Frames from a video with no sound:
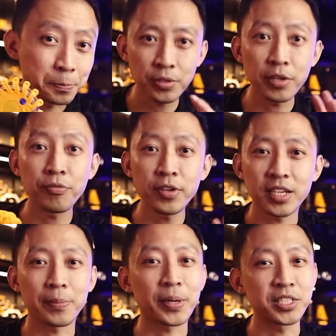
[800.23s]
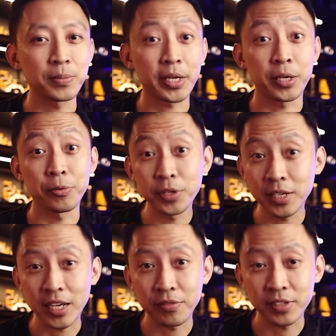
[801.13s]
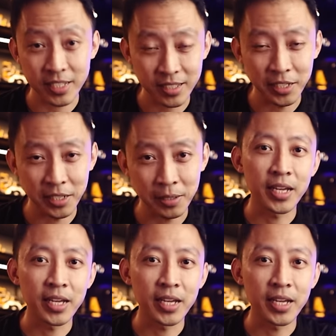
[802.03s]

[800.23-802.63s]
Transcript: So it fit their budget, but in real life testing,